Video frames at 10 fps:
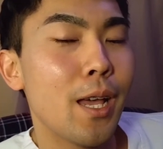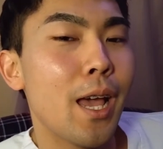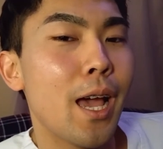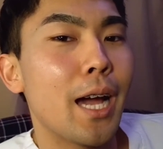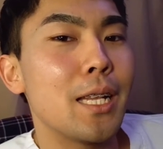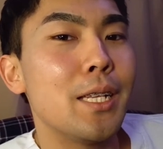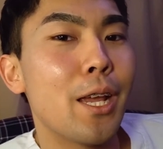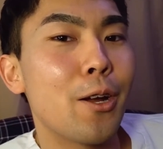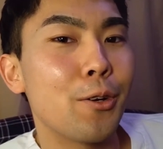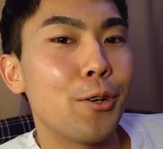I
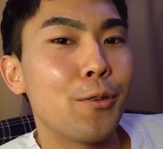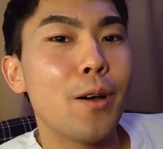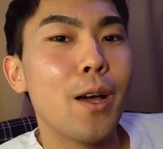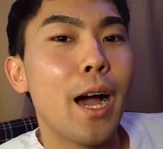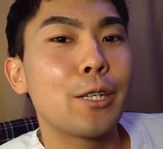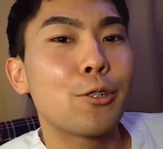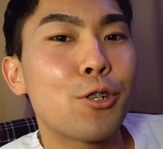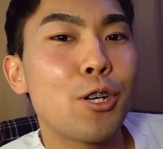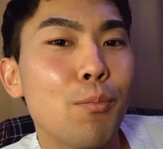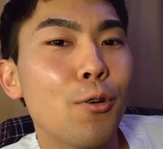dare you, I
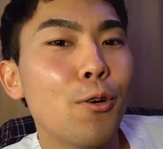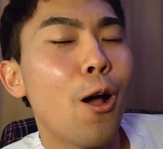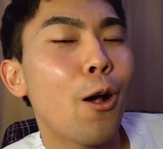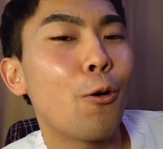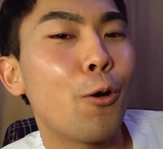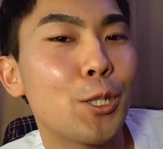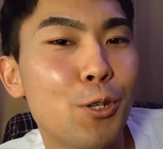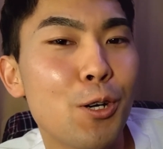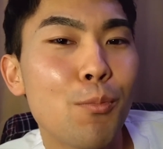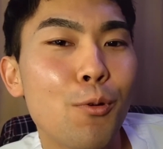triple,
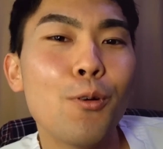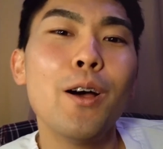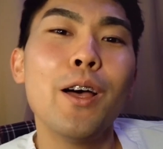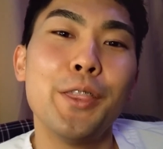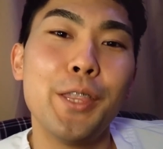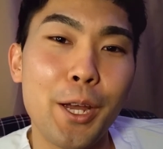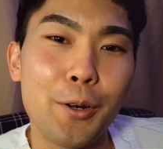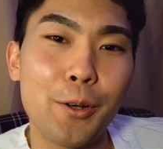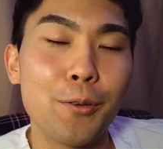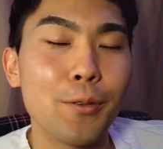quadruple dare
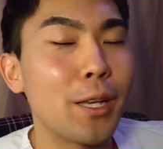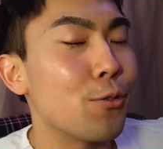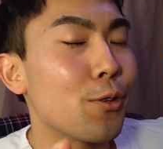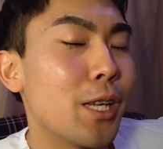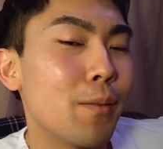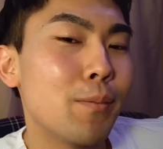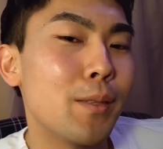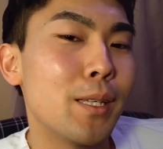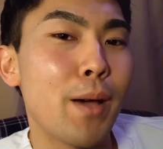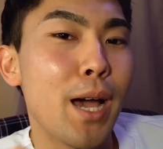you that you give
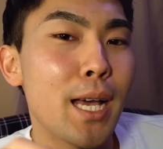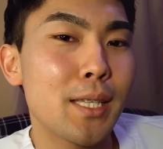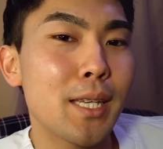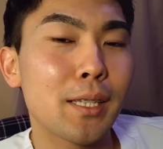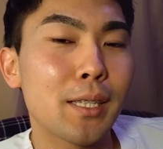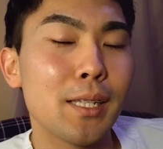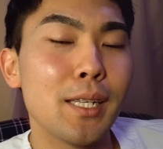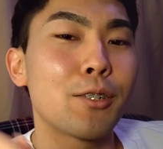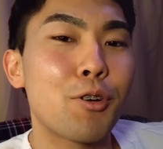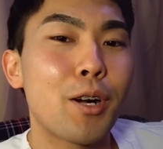this Bass technique a
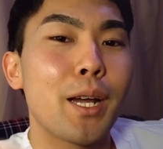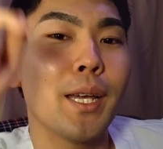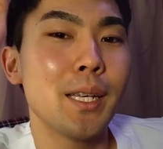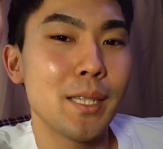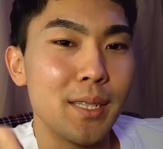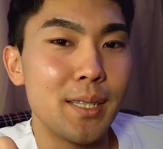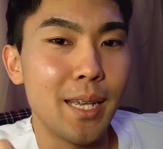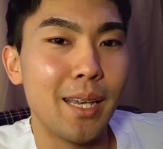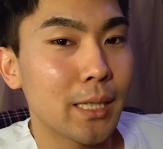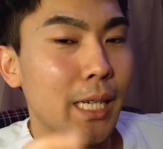try
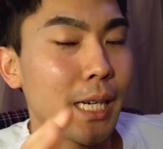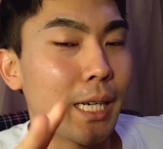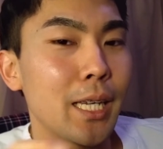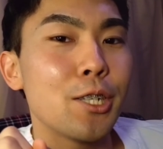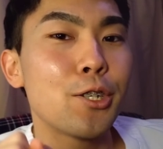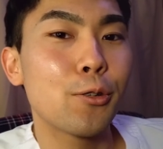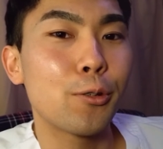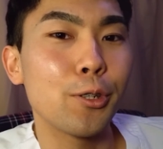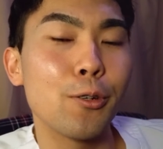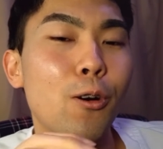today. I can assure
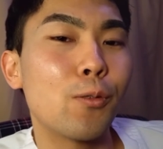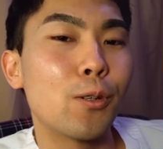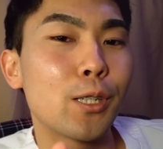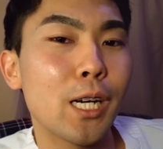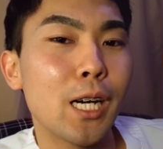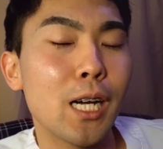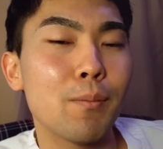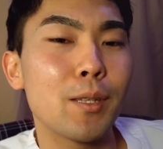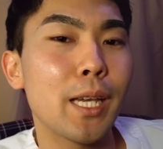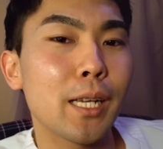you, over time, the
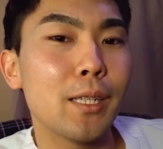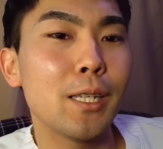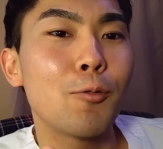technique will